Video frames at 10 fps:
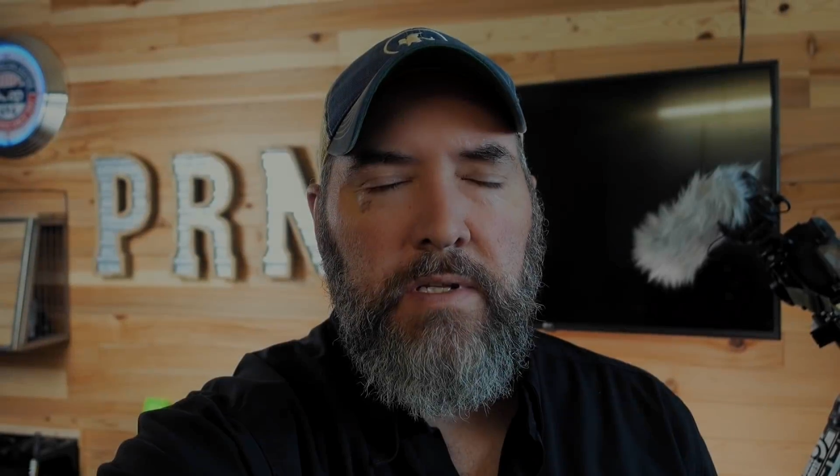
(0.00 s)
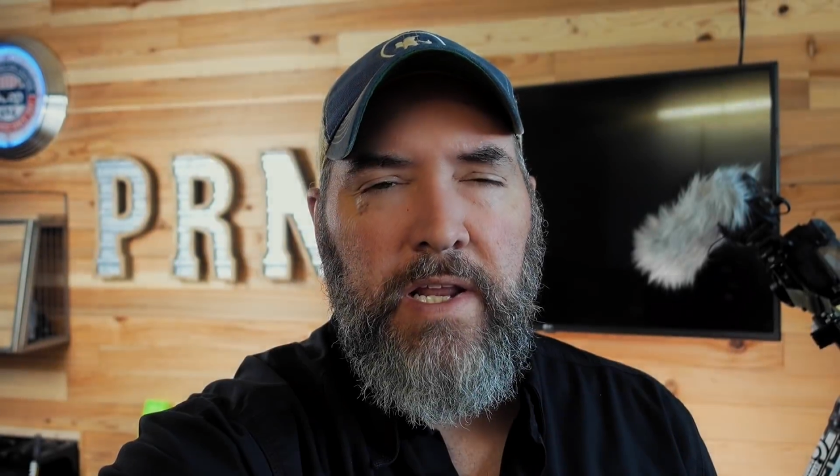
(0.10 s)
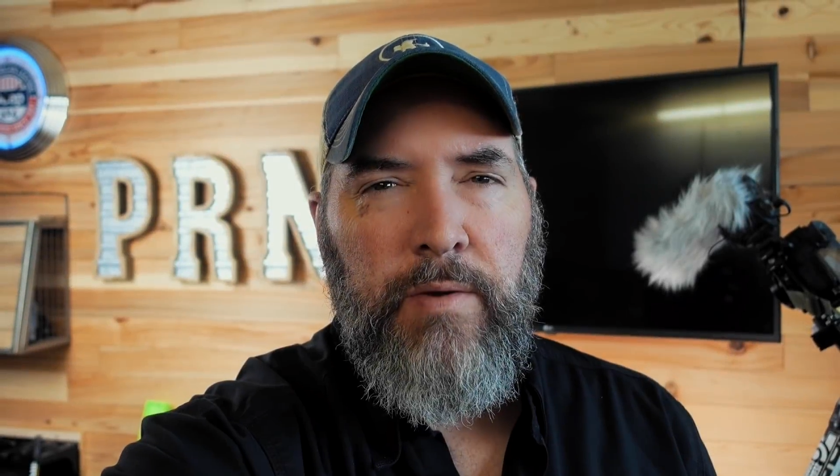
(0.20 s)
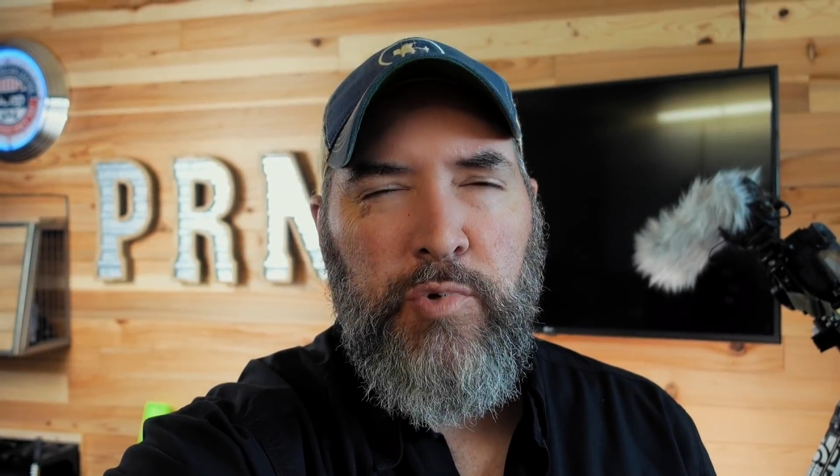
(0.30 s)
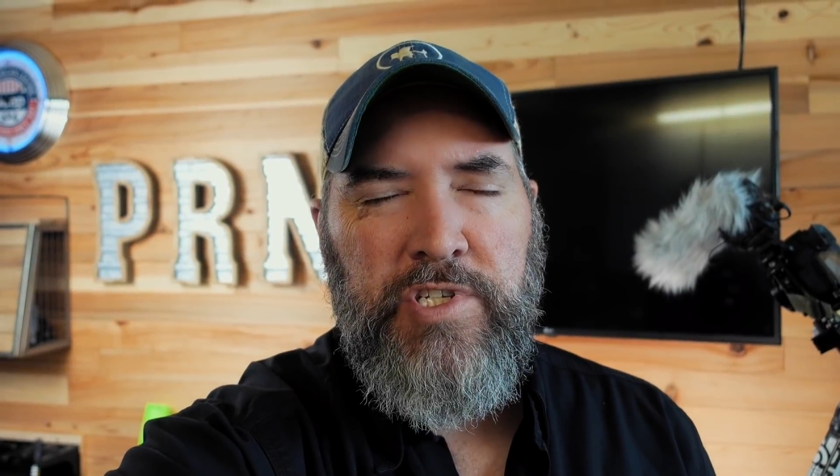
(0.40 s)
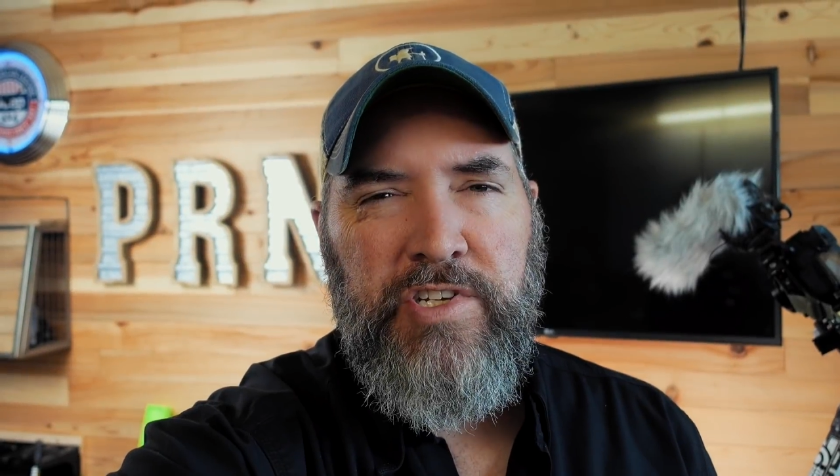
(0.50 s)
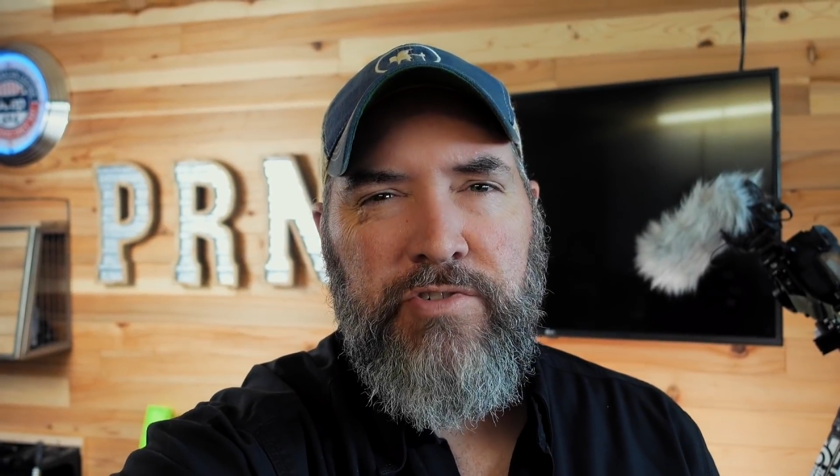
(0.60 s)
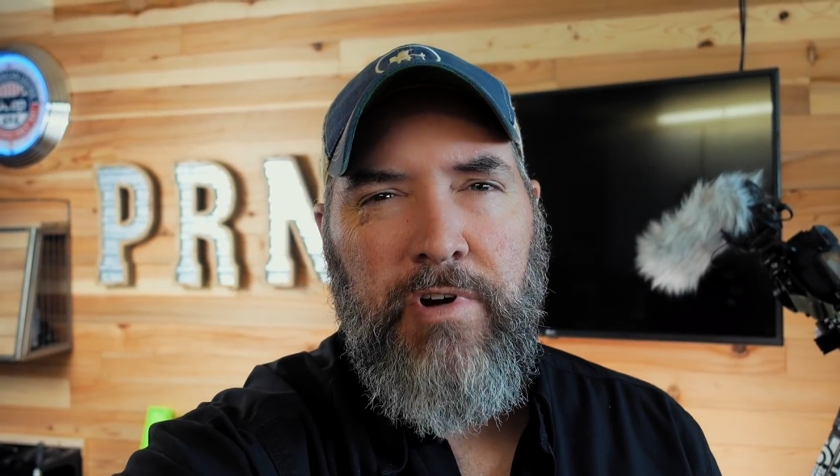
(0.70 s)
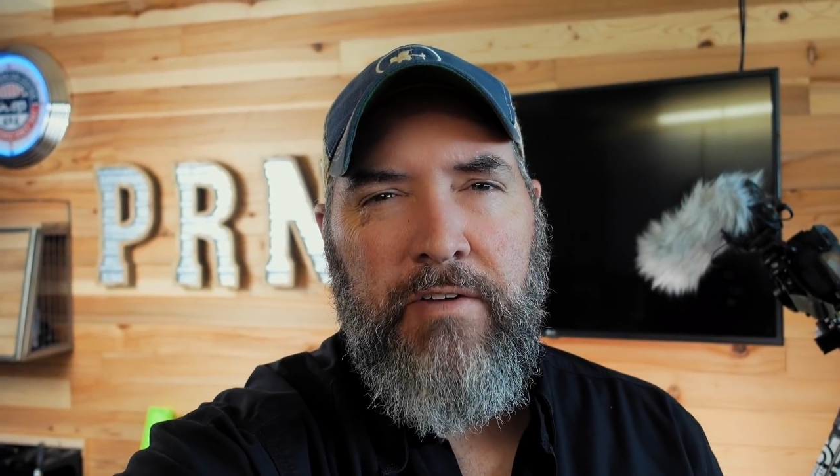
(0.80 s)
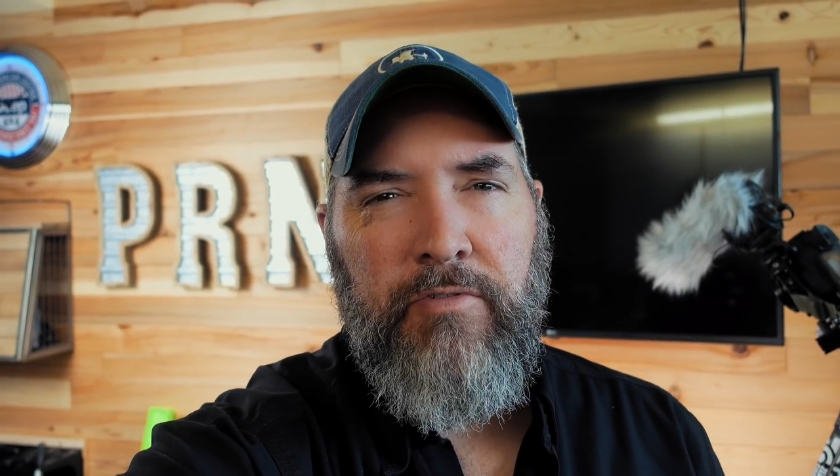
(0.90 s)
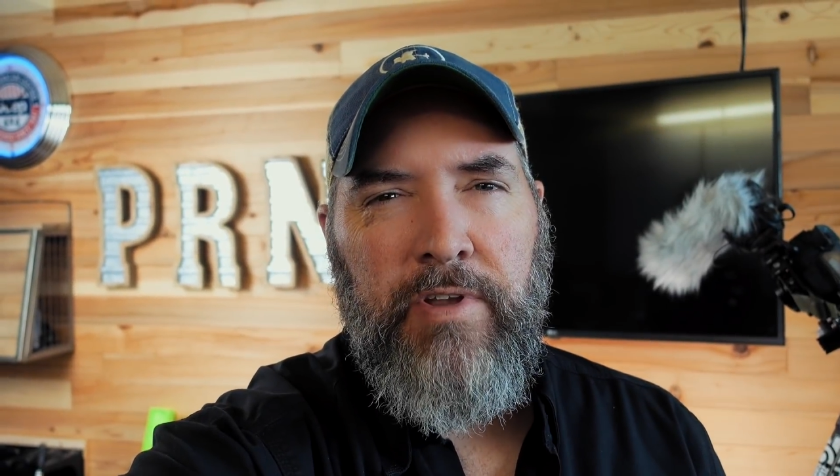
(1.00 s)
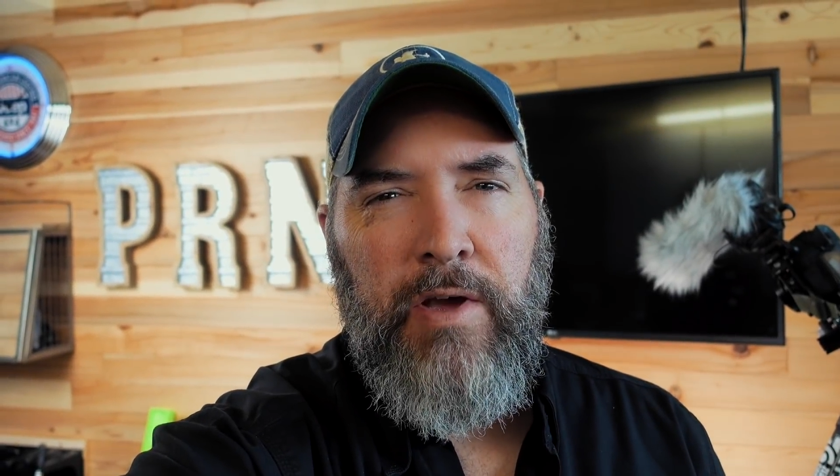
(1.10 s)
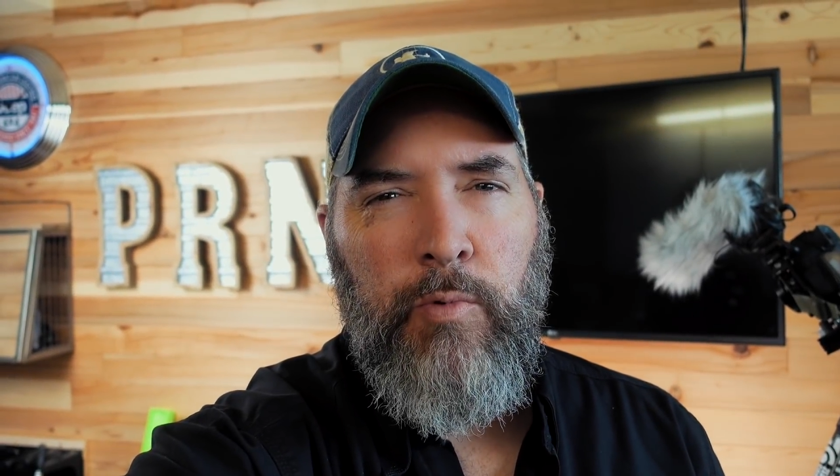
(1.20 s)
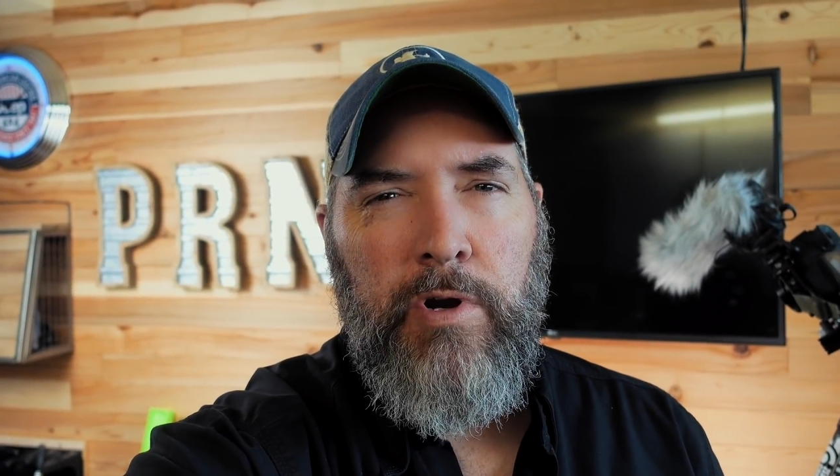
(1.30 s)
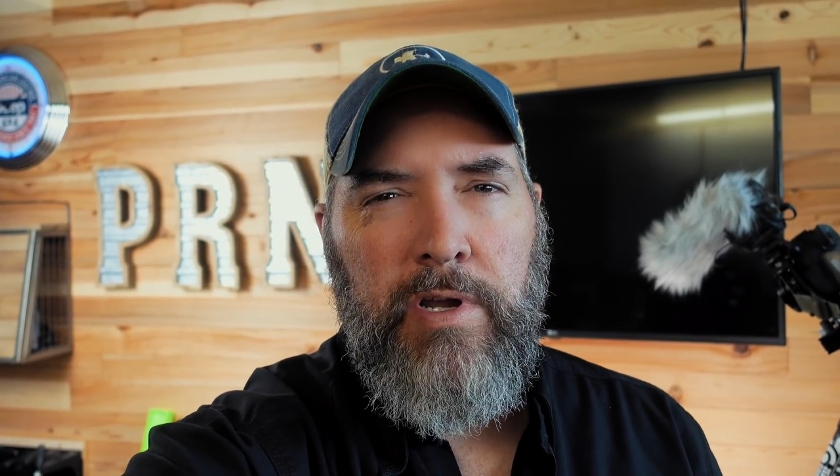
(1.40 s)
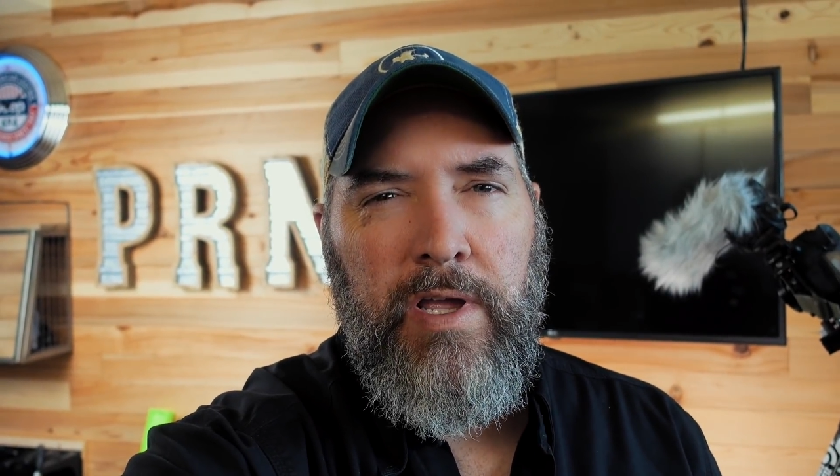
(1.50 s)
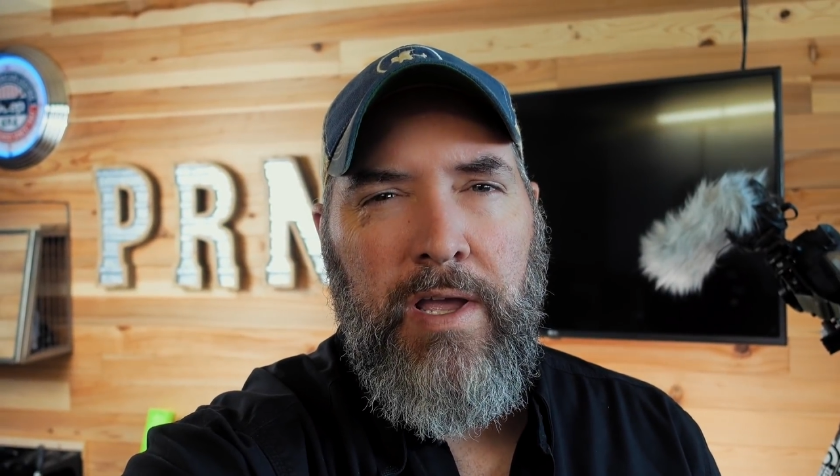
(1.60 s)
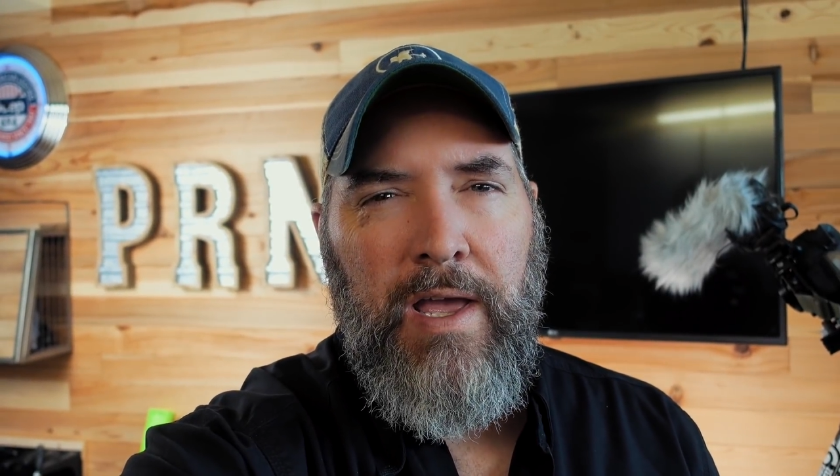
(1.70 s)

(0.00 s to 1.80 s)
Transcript: Today on Precision Rifle Network,